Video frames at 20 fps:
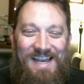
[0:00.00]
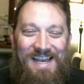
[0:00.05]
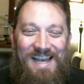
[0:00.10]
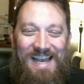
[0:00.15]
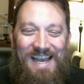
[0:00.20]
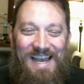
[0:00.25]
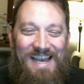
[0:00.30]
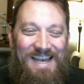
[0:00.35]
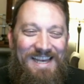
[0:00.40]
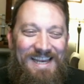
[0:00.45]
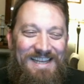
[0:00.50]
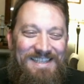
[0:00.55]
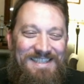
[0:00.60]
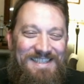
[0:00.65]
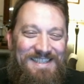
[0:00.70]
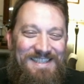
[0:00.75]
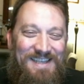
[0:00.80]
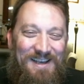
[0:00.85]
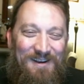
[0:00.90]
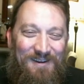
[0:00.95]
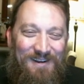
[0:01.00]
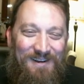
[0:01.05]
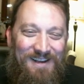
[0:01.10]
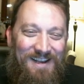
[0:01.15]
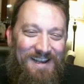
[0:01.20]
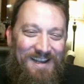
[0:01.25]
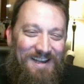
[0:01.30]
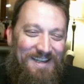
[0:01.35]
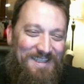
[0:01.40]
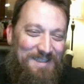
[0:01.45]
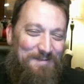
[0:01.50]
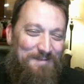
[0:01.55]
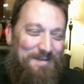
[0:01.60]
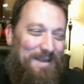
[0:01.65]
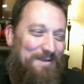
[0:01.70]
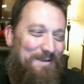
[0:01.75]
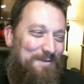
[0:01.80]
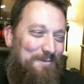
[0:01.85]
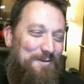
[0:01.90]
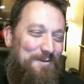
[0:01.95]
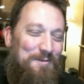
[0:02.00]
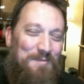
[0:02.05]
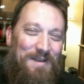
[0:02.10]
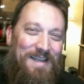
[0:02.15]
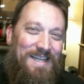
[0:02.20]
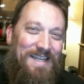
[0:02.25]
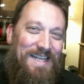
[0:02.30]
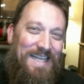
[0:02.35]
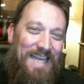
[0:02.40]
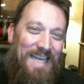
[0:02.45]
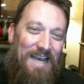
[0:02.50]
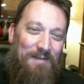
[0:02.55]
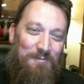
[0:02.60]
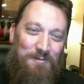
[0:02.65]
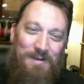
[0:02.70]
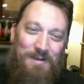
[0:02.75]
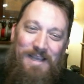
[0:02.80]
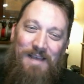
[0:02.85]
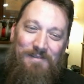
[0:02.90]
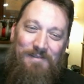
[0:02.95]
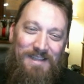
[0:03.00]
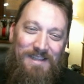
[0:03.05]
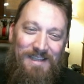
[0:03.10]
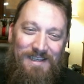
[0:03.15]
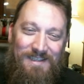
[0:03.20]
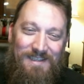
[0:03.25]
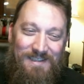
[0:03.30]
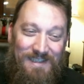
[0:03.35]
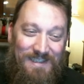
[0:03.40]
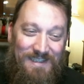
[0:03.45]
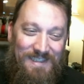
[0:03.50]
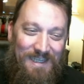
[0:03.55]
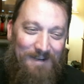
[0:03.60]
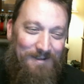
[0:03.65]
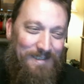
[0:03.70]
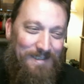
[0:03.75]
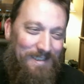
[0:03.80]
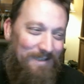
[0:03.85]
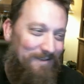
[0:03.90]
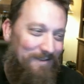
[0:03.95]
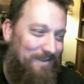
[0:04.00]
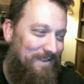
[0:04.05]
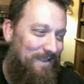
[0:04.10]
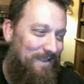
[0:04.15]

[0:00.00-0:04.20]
And so sometimes when you're playing a cavalry heavy list, that's how it goes.